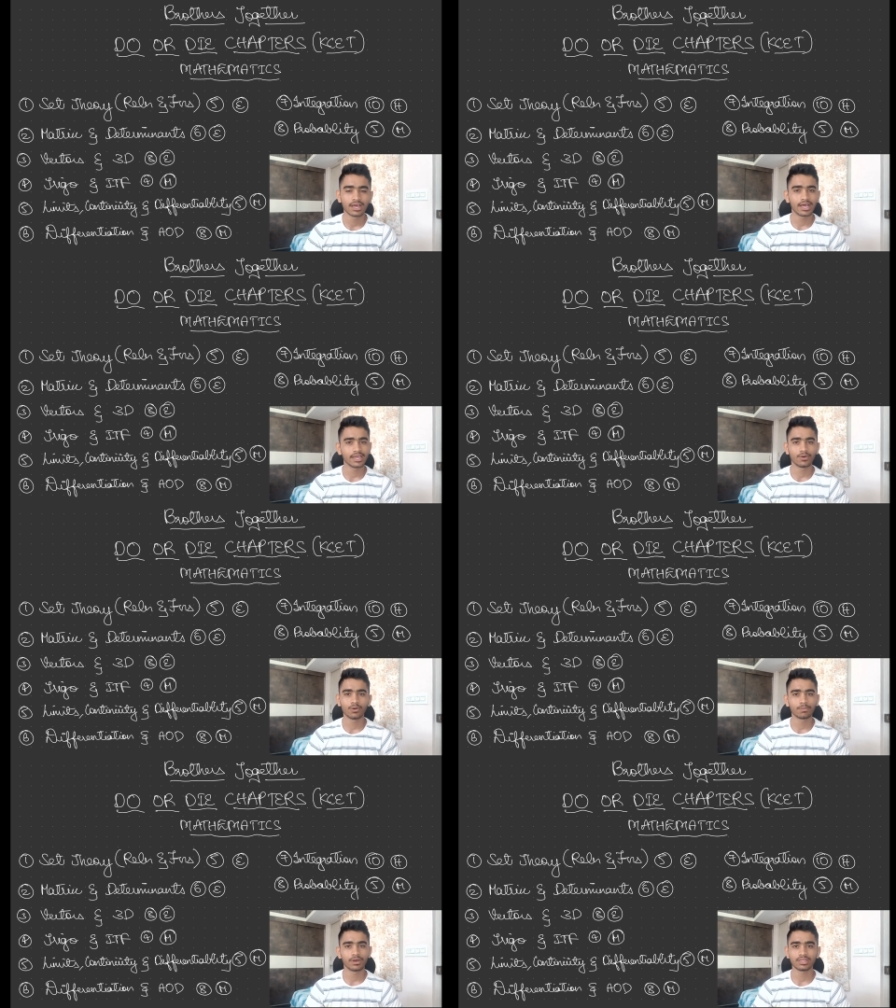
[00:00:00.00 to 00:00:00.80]
I
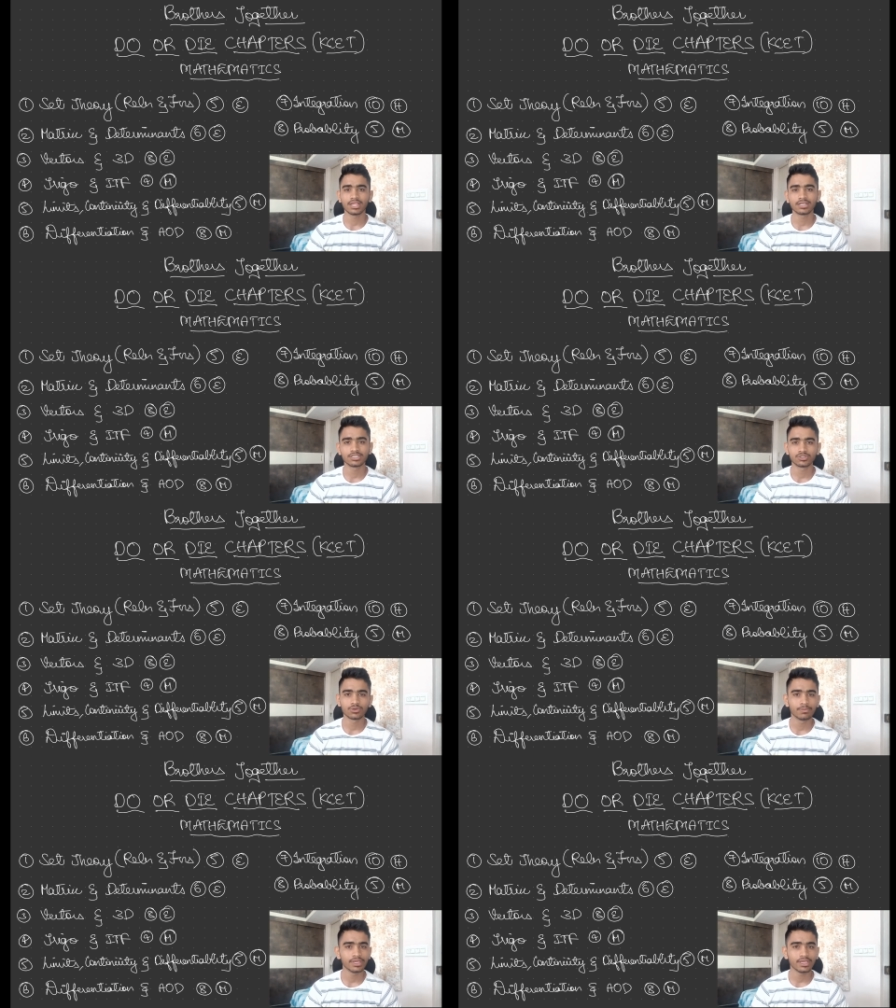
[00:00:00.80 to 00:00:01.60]
hope uh, that should
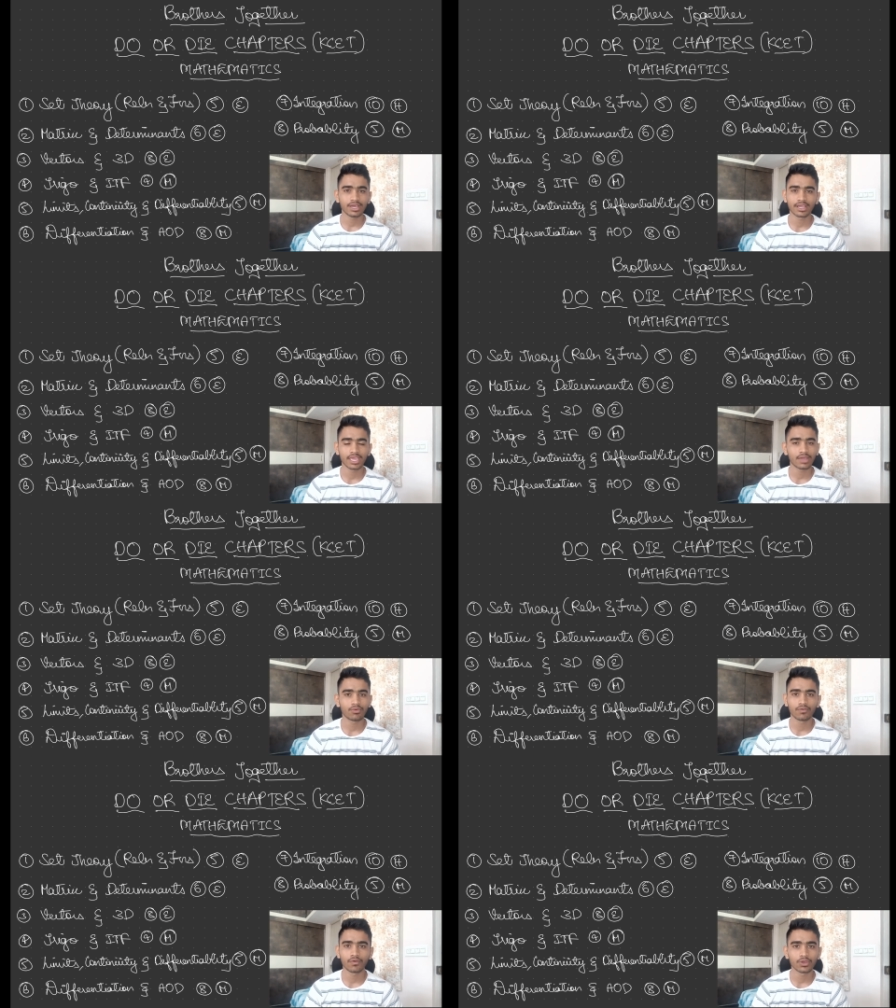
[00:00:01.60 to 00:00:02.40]
be a
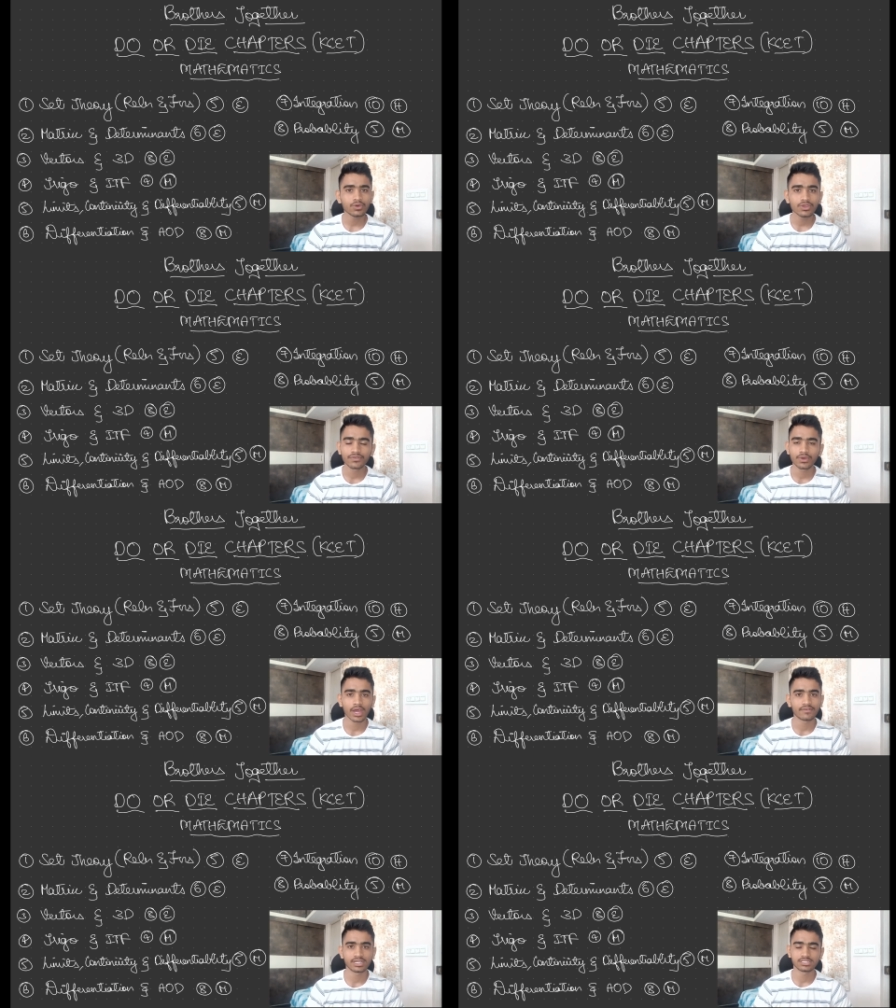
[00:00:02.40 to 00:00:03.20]
cakewalk for you if you
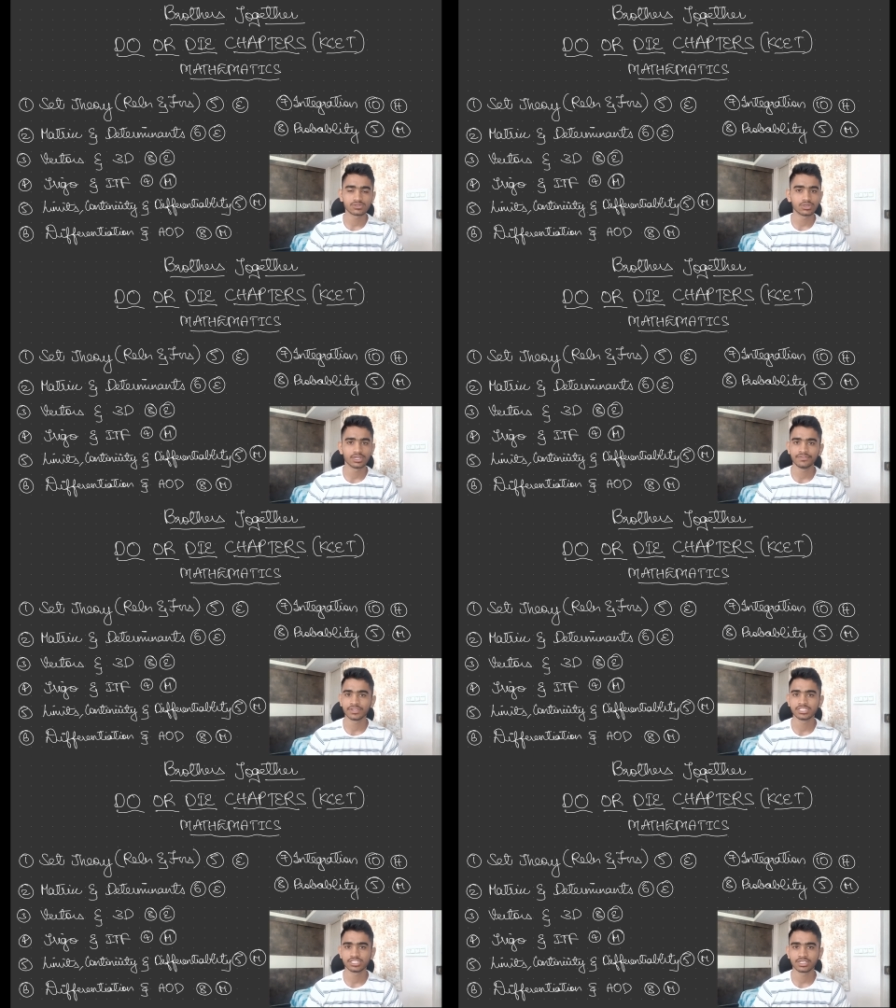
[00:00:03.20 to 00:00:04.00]
have understood
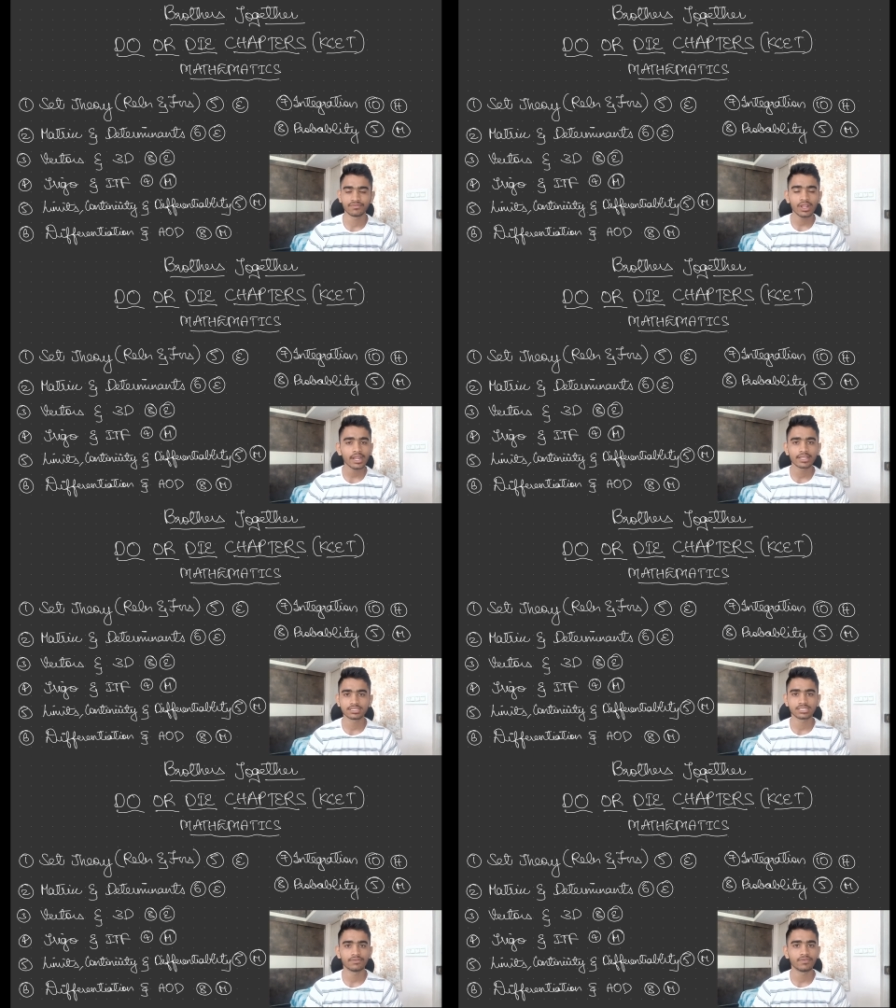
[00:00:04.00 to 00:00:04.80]
differentiation well and in the
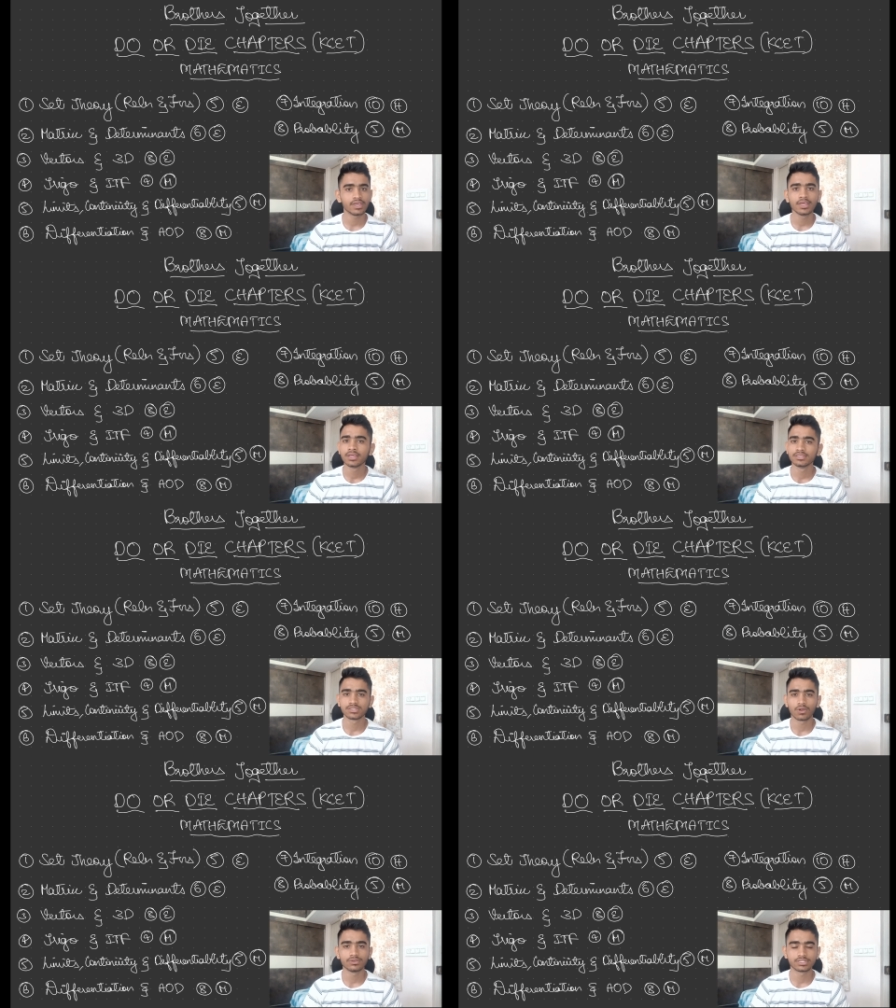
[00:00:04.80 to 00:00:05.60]
same way
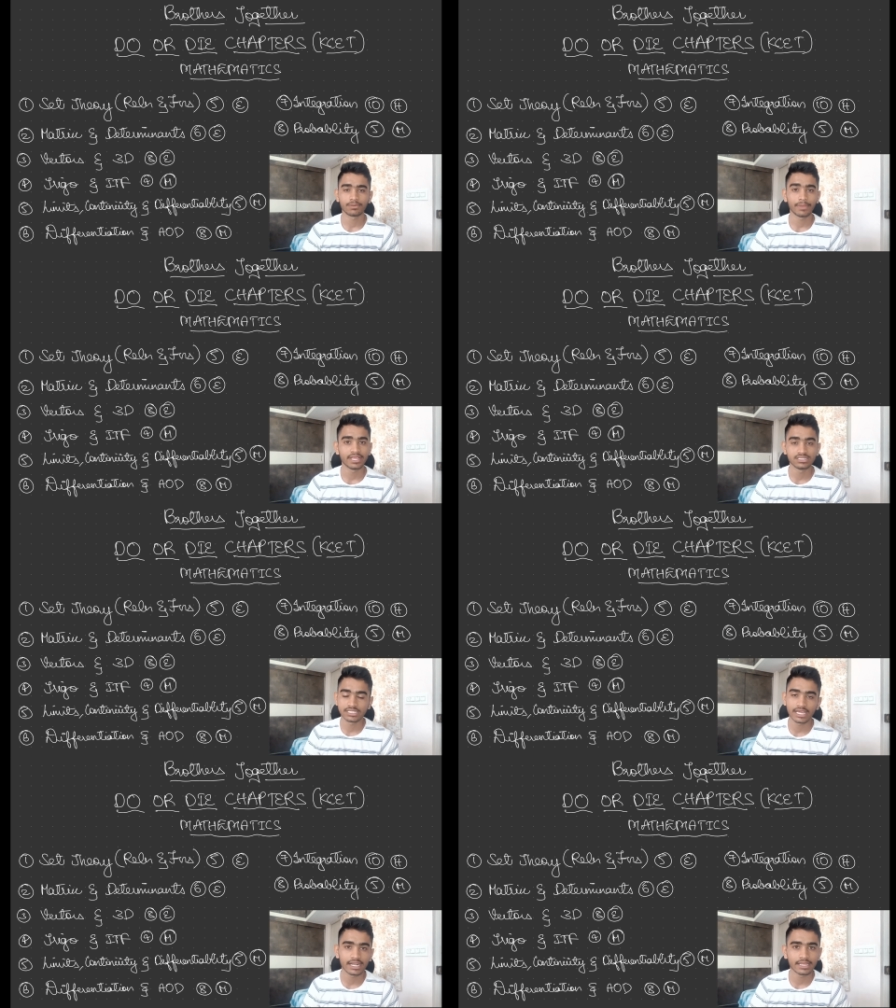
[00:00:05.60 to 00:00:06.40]
solved some
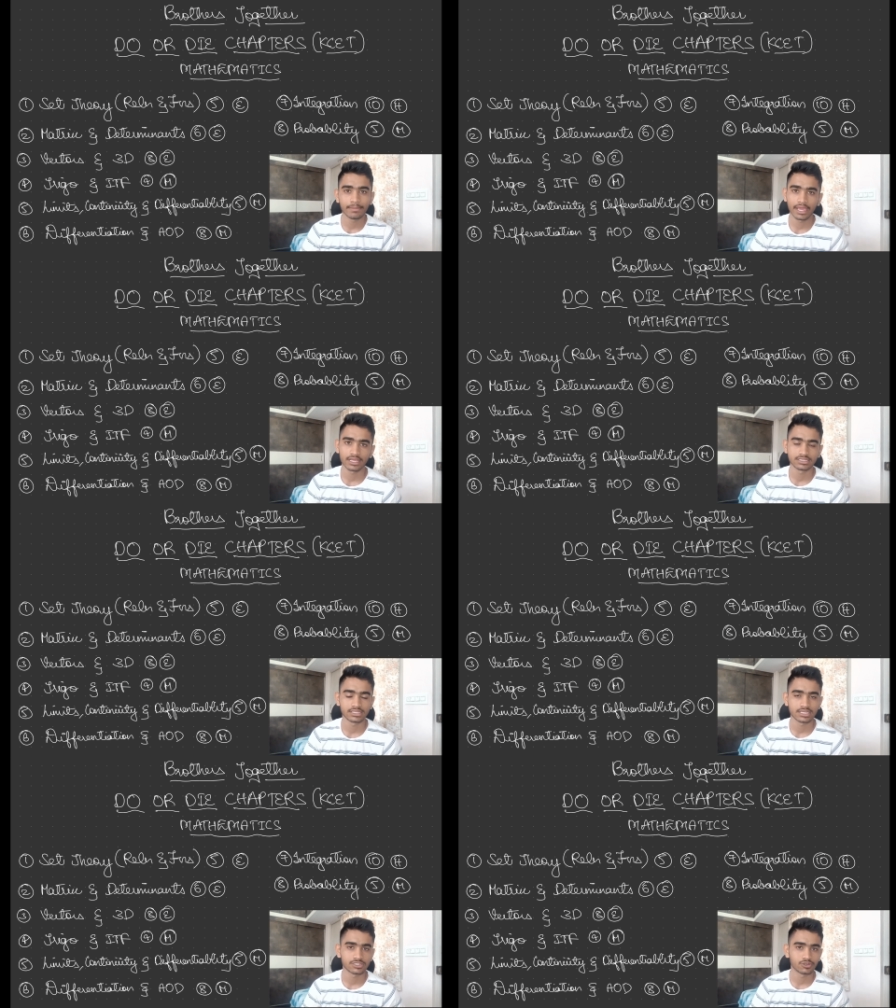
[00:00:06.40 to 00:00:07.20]
NCERT back
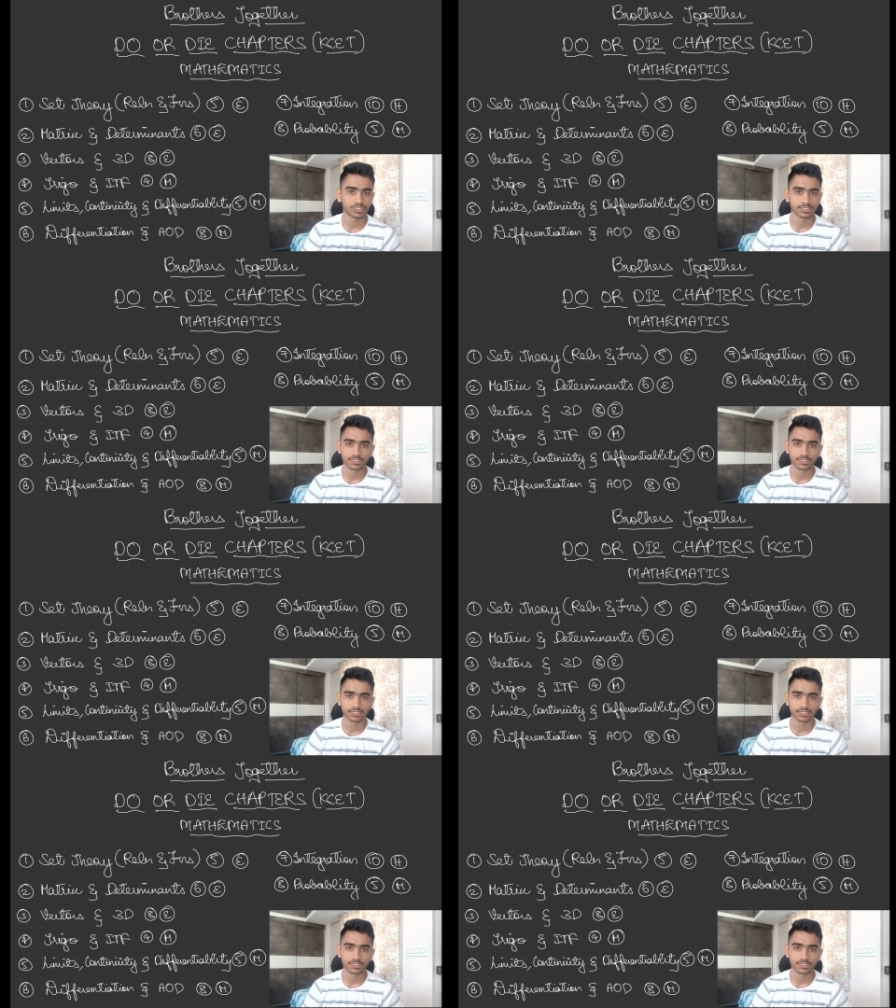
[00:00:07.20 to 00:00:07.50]
exercise questions.